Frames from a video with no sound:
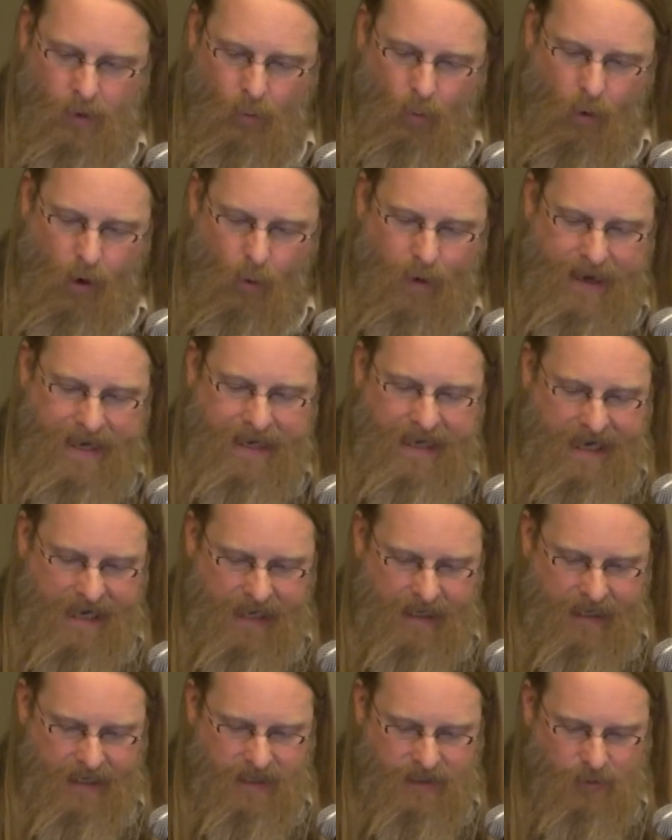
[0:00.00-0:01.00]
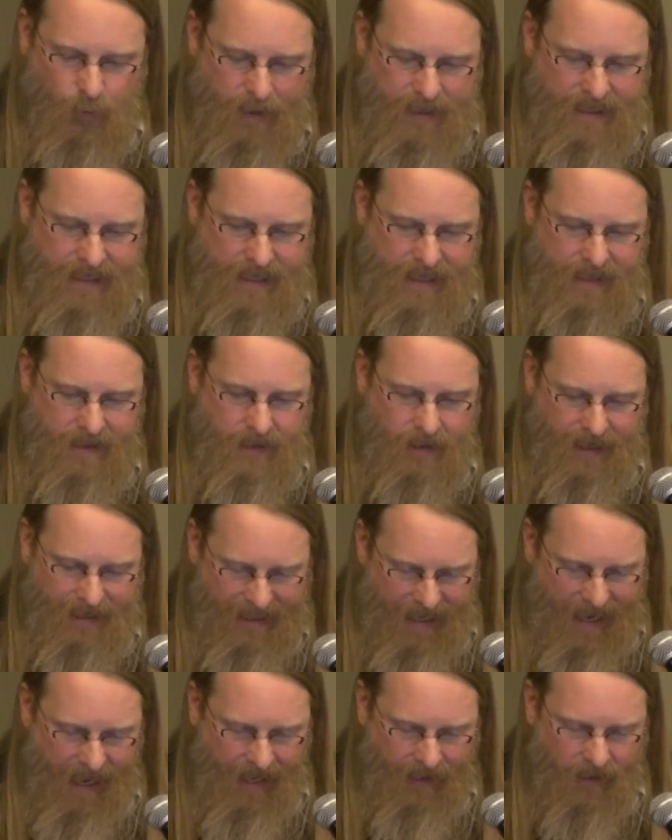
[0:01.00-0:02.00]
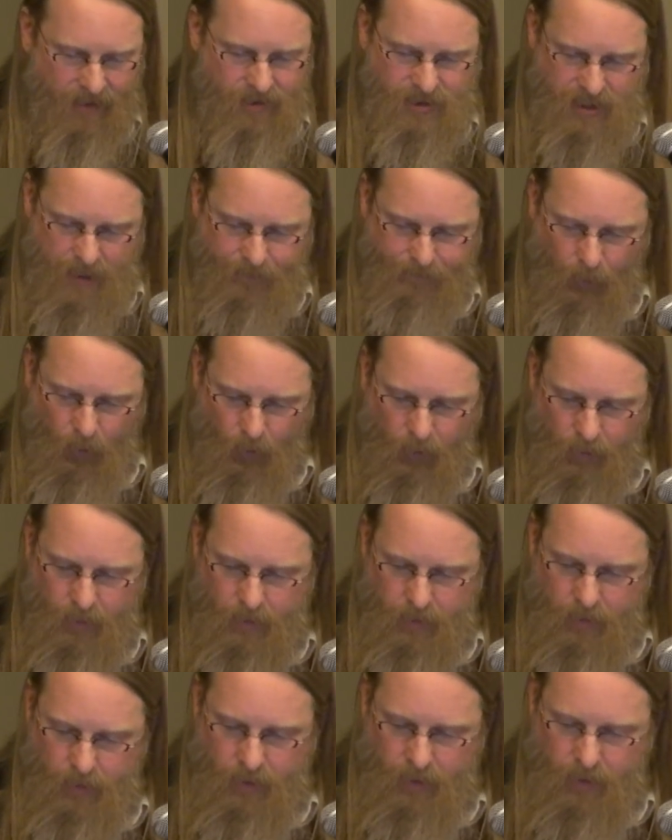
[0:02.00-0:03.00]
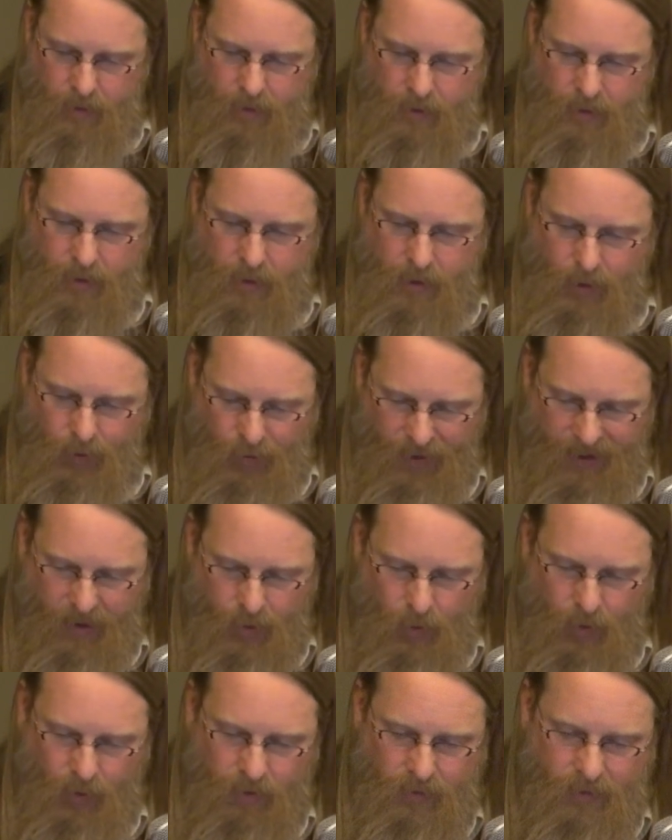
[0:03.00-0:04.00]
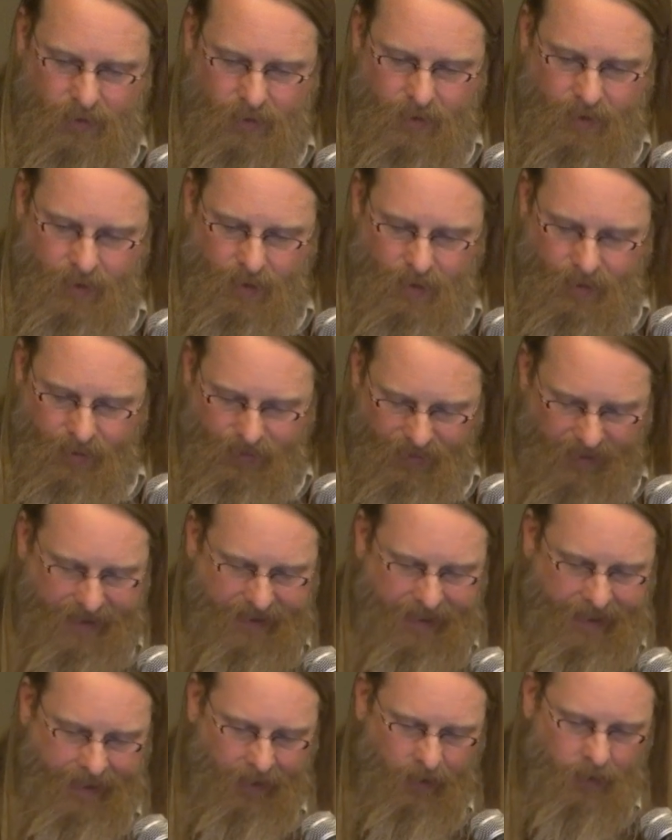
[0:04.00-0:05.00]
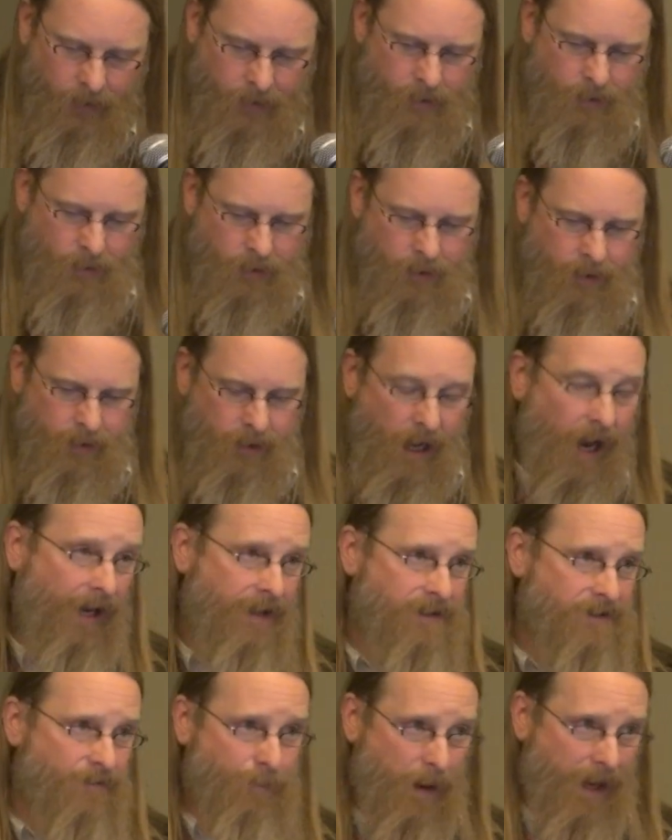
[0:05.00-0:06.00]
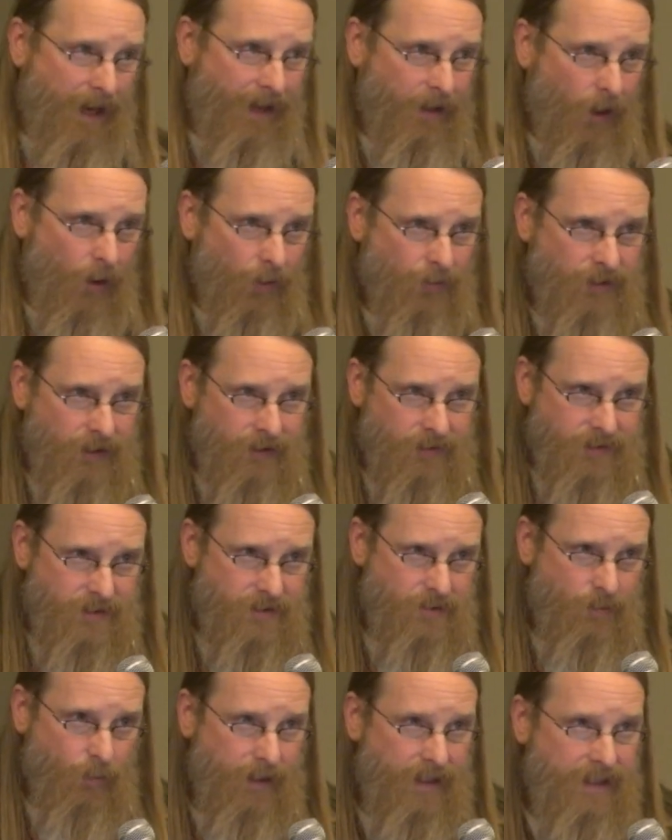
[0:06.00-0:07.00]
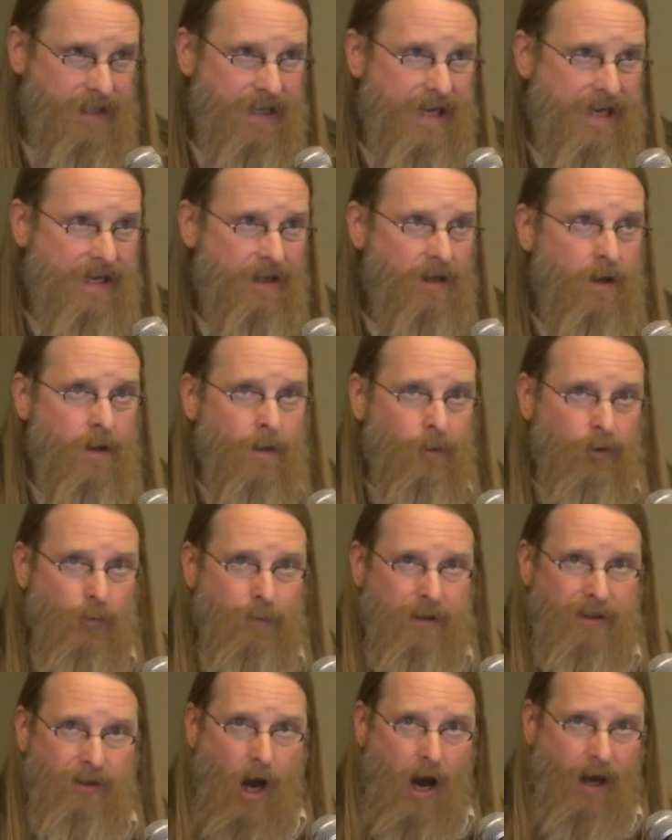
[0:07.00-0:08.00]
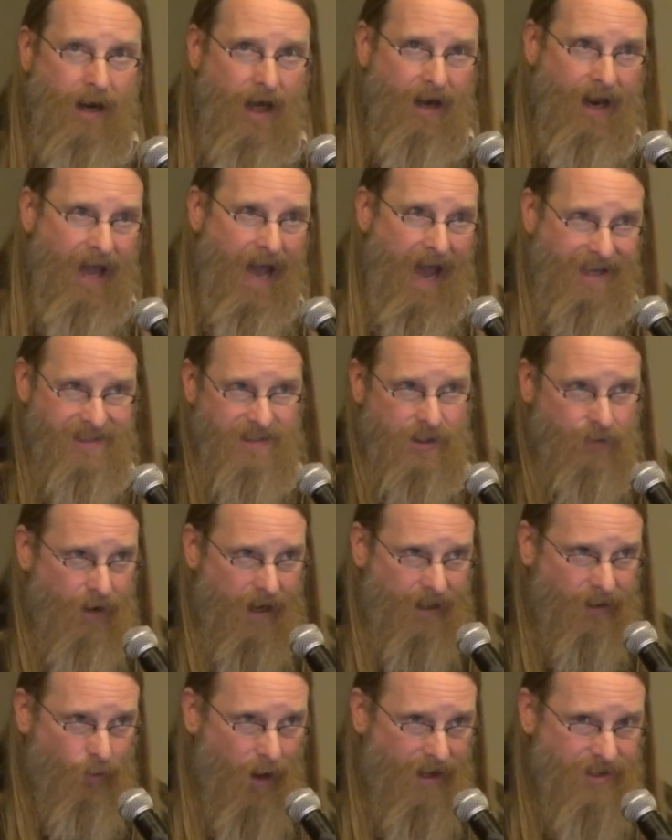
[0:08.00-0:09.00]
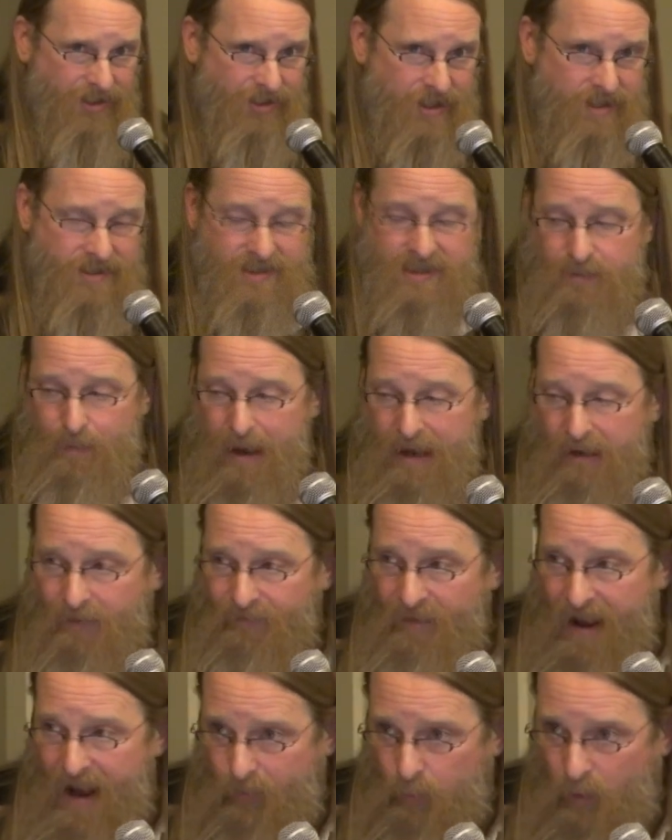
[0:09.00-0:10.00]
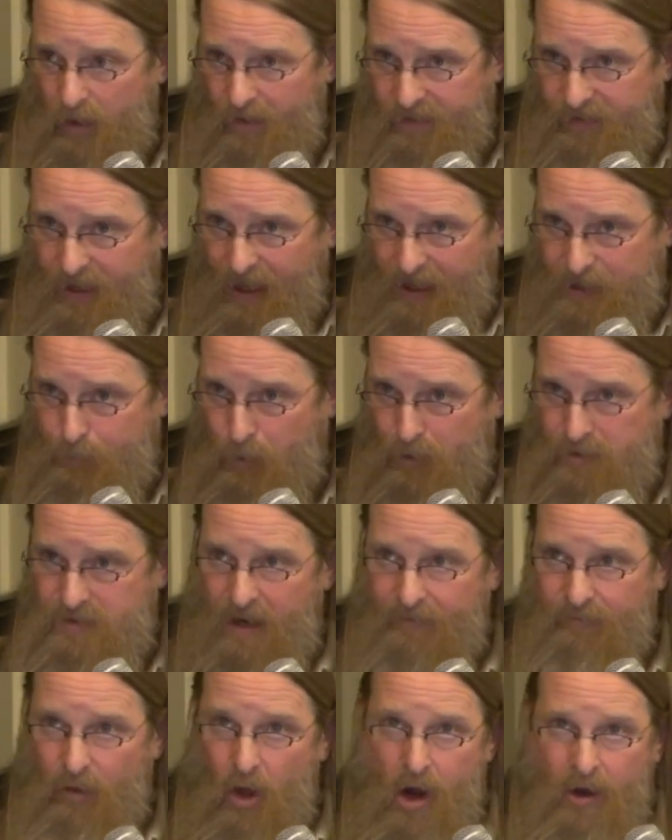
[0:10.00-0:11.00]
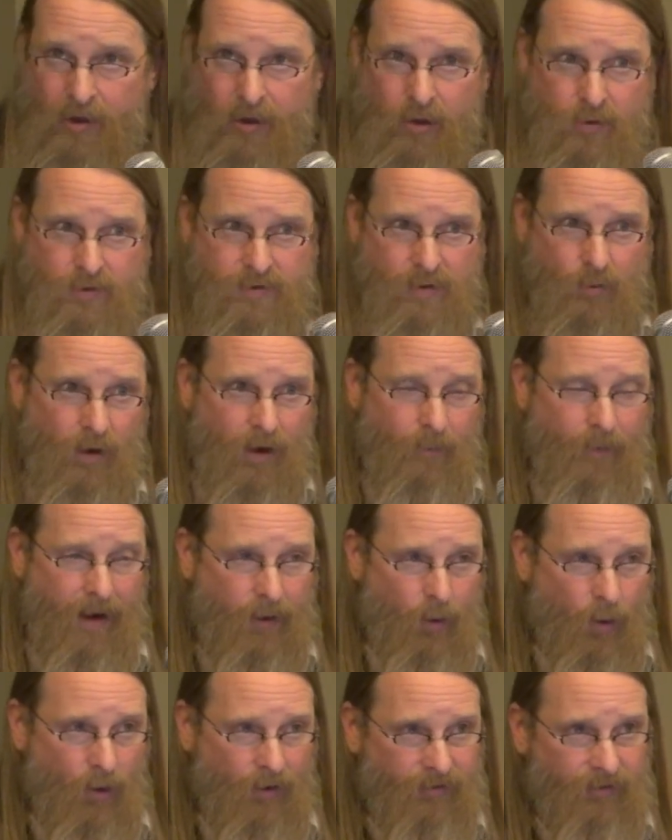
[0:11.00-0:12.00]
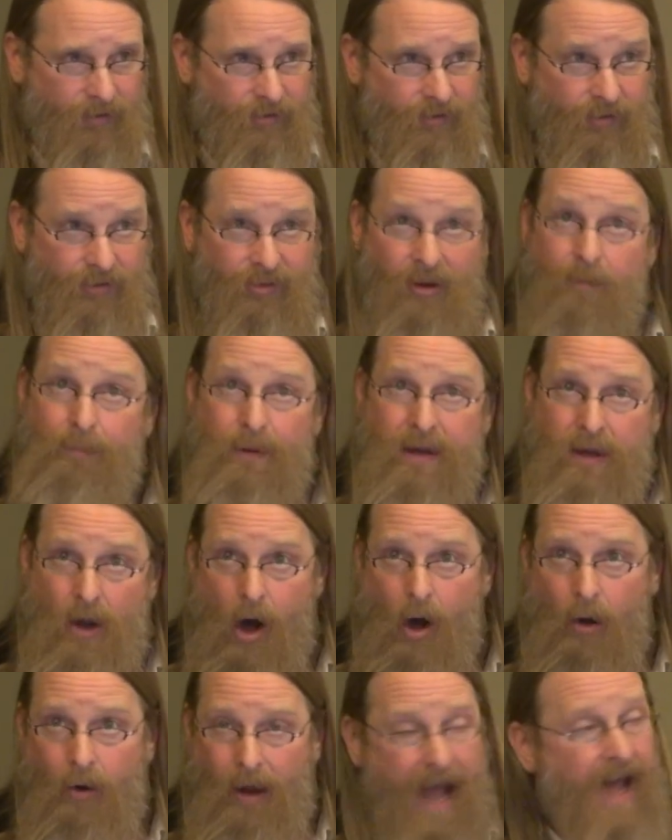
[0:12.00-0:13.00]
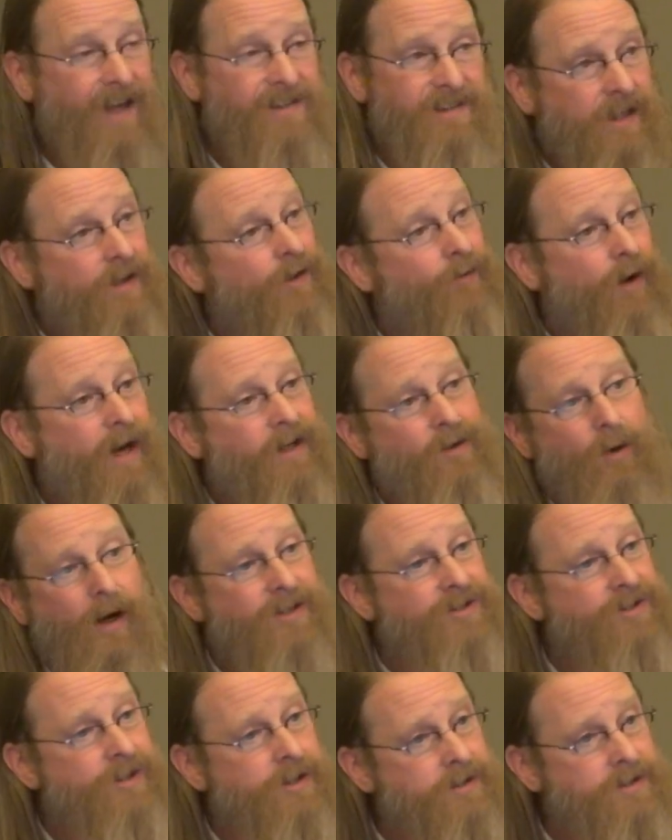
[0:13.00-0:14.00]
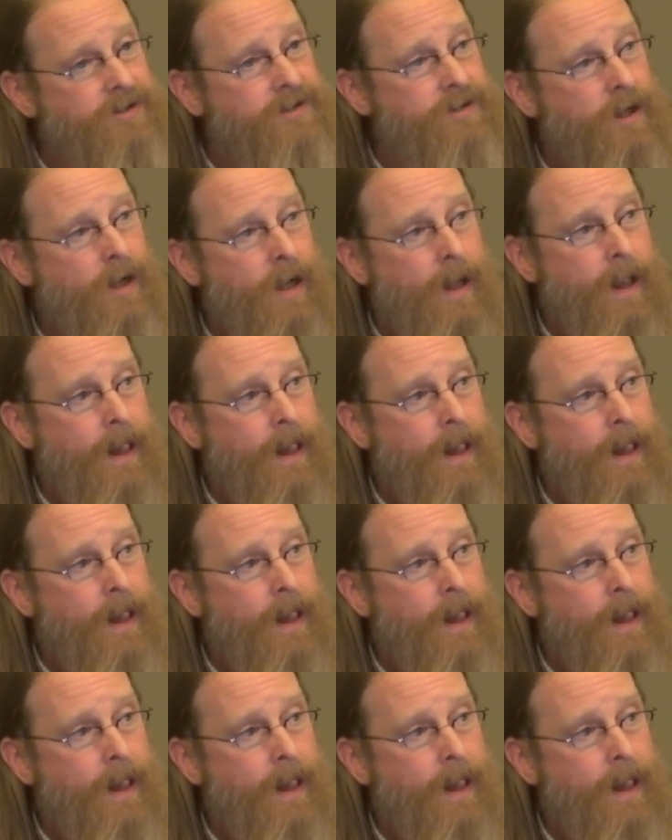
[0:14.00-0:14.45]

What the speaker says: What we need is we need, again, simple, critical thinking kinds of pedagogies. We need to be taught how to ask the right questions. As a matter of fact, one of the textbooks I've long used in one of my courses is simply called Asking the Right Questions.